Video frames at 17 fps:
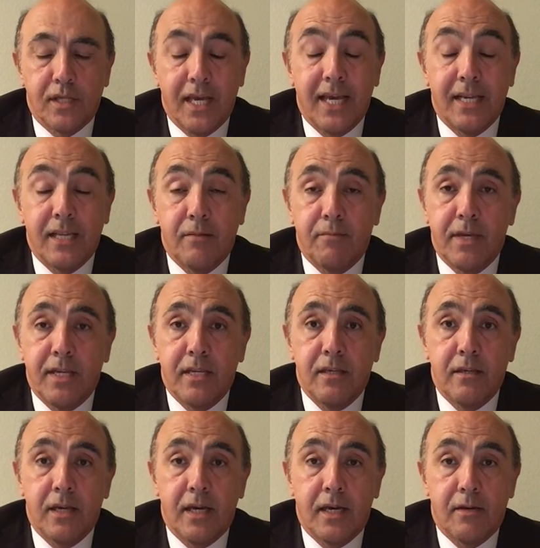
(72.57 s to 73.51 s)
and in
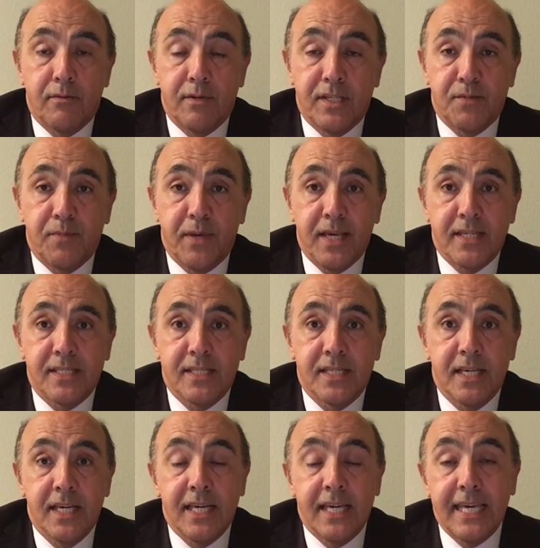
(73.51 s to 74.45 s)
many respects
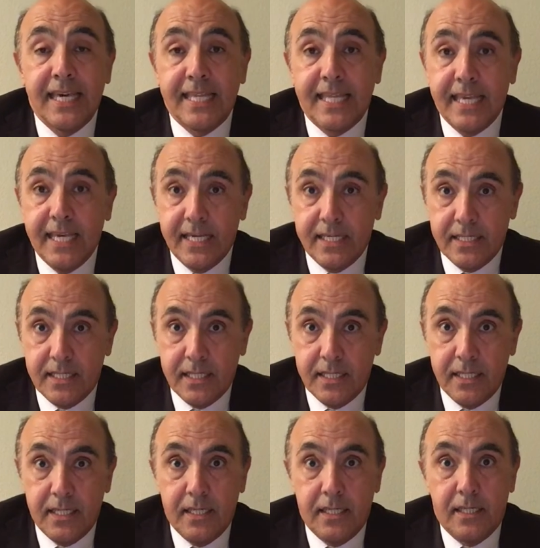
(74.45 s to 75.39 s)
it is.
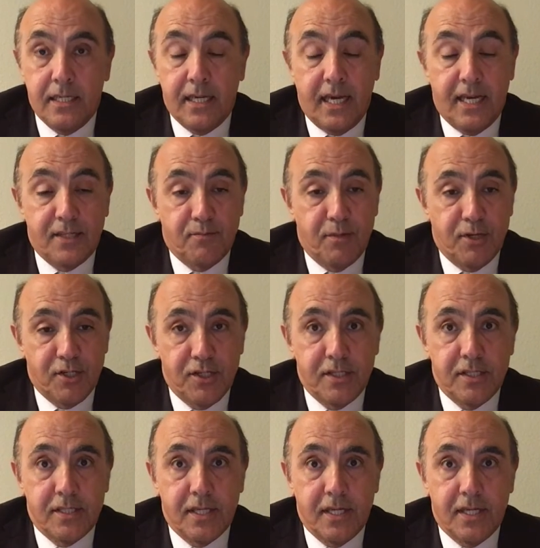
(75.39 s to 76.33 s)
As much as